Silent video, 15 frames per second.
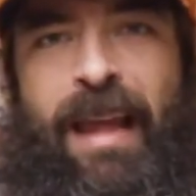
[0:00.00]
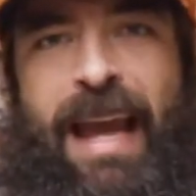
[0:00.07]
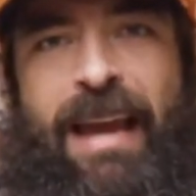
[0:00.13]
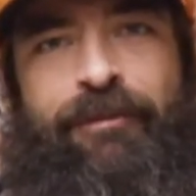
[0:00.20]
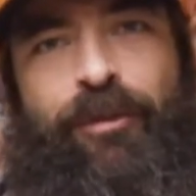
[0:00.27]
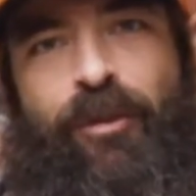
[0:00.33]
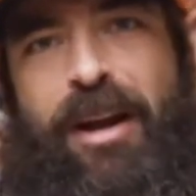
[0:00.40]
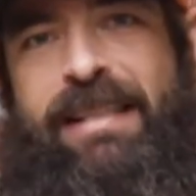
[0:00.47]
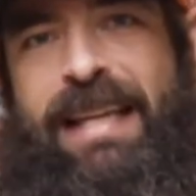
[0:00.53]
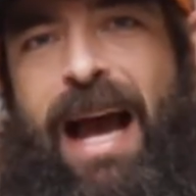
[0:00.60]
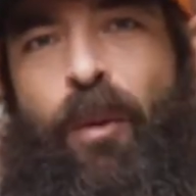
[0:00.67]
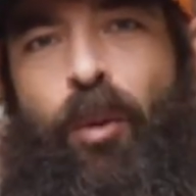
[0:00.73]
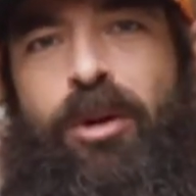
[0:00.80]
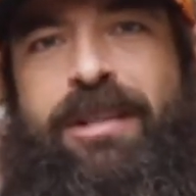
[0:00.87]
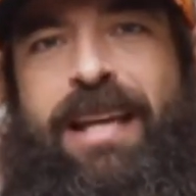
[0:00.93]
And friends,
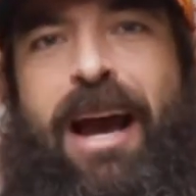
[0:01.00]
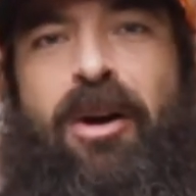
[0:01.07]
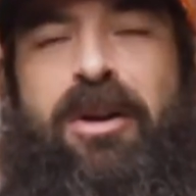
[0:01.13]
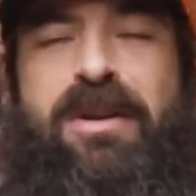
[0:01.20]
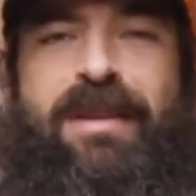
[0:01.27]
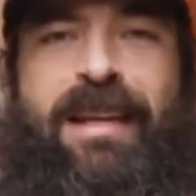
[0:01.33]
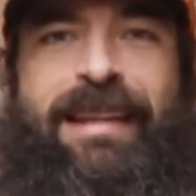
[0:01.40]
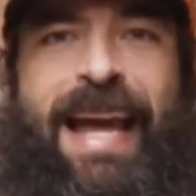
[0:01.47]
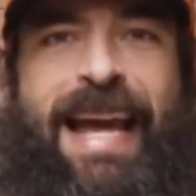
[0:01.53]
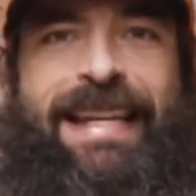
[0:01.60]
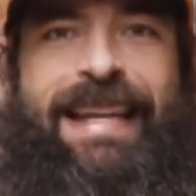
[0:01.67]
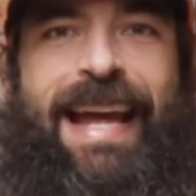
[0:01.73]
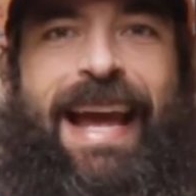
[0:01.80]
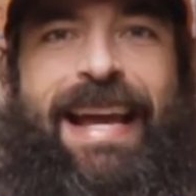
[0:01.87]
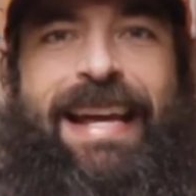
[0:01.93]
I will tell you
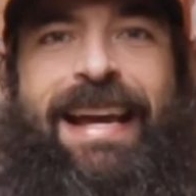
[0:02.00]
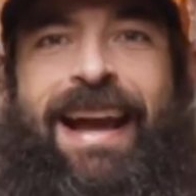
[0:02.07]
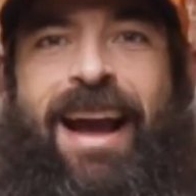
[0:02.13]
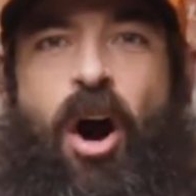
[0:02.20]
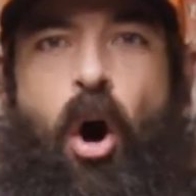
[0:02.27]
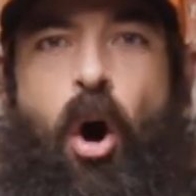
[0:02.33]
that day,